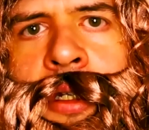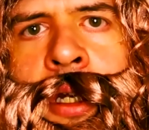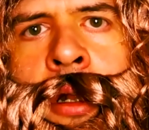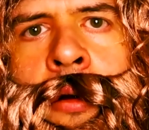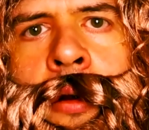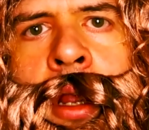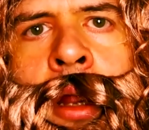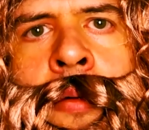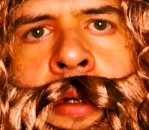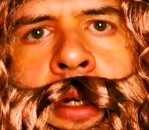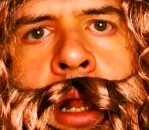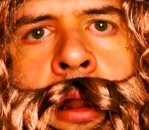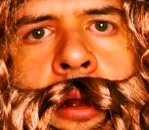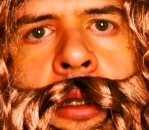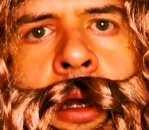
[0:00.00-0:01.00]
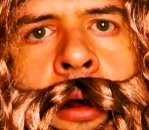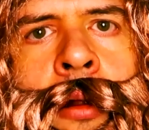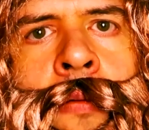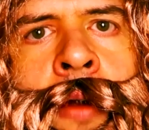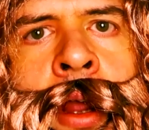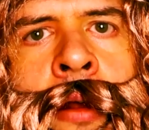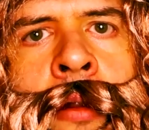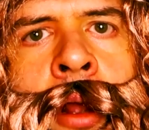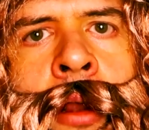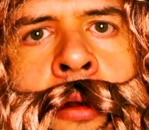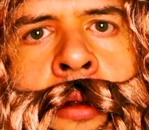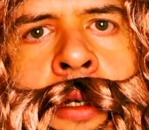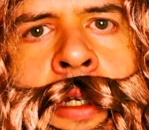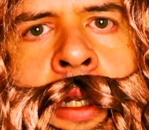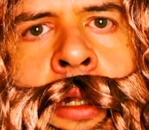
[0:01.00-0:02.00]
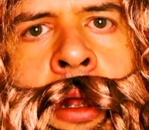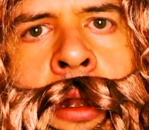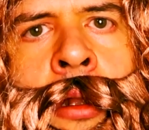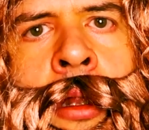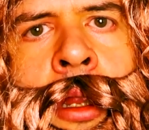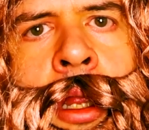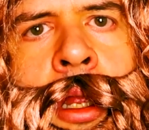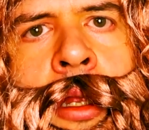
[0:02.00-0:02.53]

see no cameras. I looked all around. I couldn't see nothing.